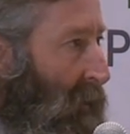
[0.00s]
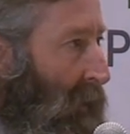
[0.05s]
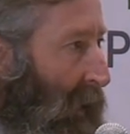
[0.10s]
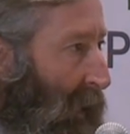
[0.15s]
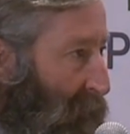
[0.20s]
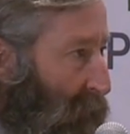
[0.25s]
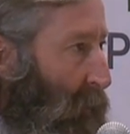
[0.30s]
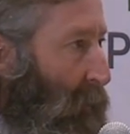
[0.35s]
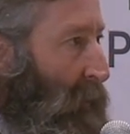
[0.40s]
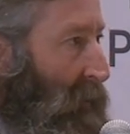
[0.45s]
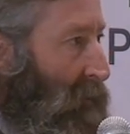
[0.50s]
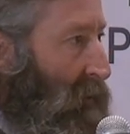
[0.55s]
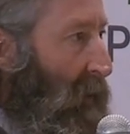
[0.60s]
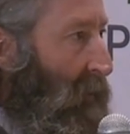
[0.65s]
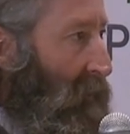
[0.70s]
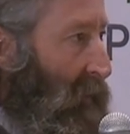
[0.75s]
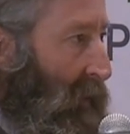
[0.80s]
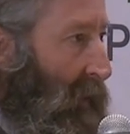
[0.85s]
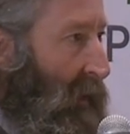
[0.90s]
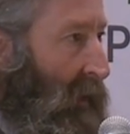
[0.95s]
at
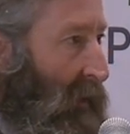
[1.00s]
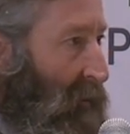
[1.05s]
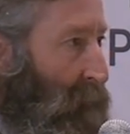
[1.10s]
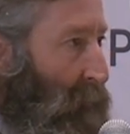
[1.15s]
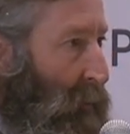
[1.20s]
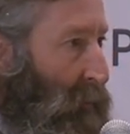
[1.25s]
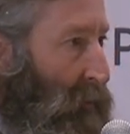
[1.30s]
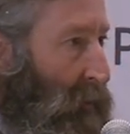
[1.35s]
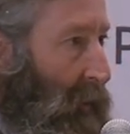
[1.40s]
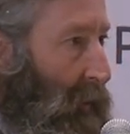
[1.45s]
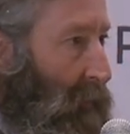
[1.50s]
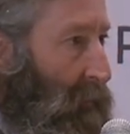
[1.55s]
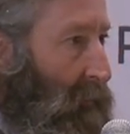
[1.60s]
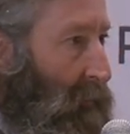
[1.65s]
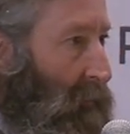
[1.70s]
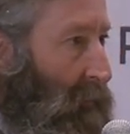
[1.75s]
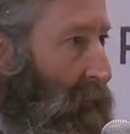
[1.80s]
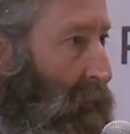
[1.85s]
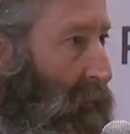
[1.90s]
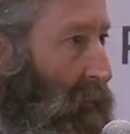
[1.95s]
37.5%.
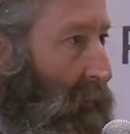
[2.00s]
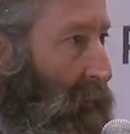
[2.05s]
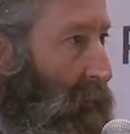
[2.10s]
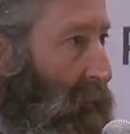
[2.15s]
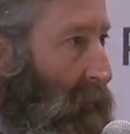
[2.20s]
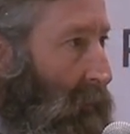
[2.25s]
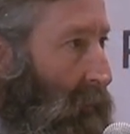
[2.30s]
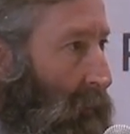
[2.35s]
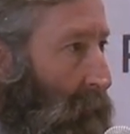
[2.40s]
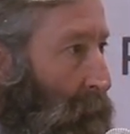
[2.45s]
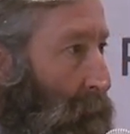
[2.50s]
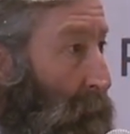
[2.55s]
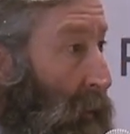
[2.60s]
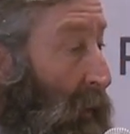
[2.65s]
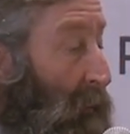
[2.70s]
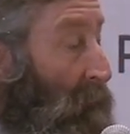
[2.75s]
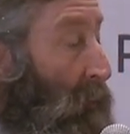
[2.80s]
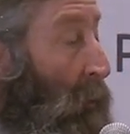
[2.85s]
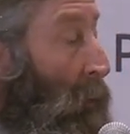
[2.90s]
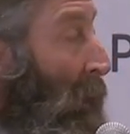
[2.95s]
But
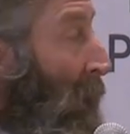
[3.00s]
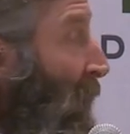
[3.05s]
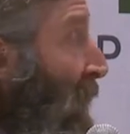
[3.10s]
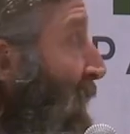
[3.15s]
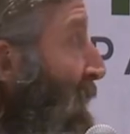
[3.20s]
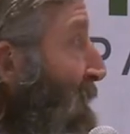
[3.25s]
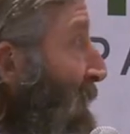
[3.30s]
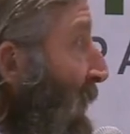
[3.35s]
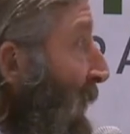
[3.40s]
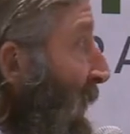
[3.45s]
if you have